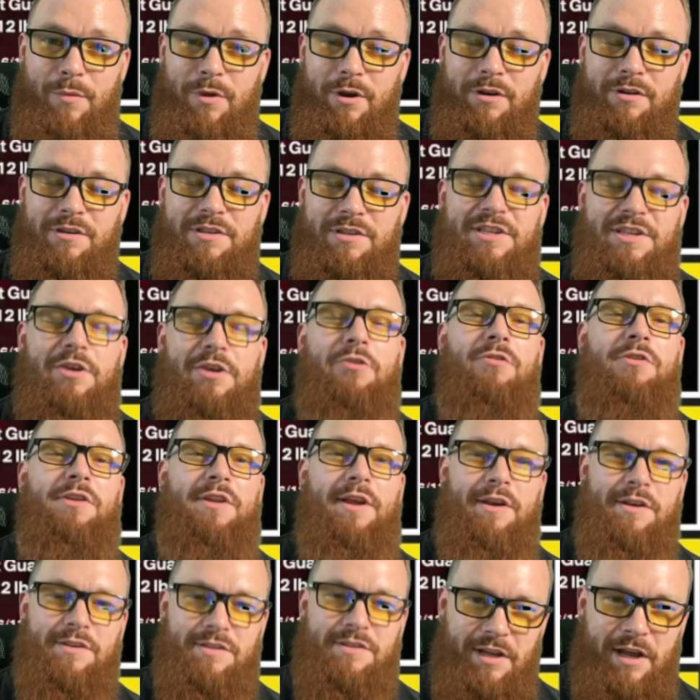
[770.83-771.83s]
And until
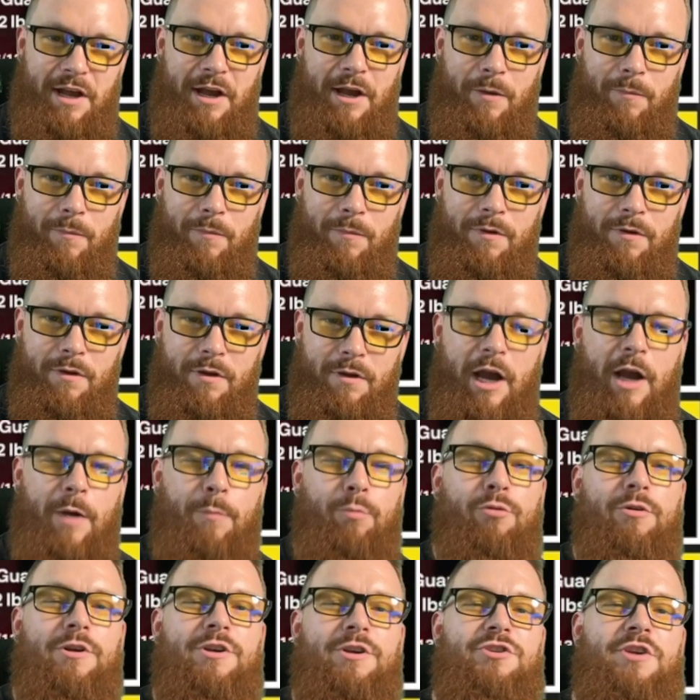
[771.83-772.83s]
next time, I
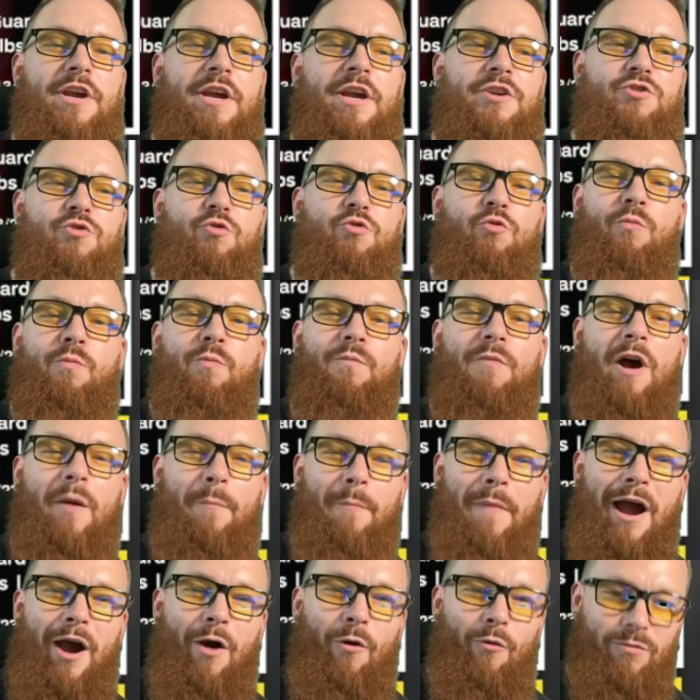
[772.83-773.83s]
appreciate you. I'm
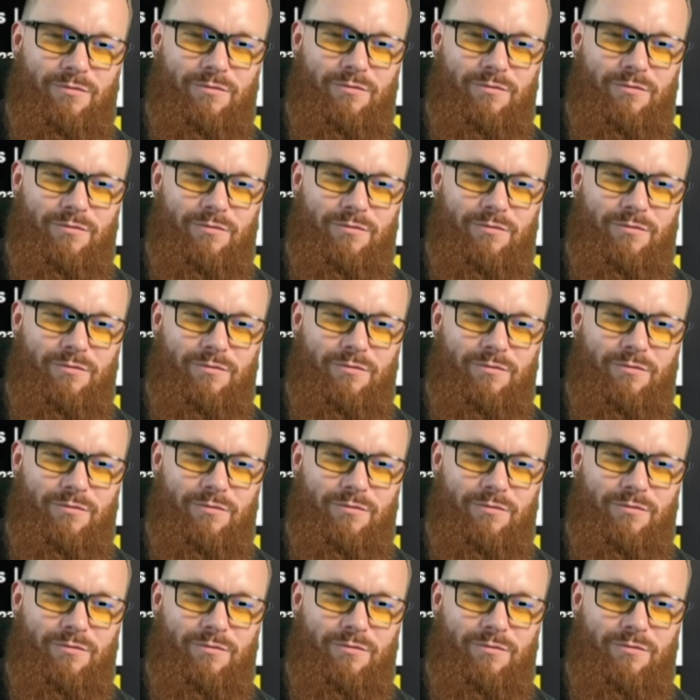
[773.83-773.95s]
out.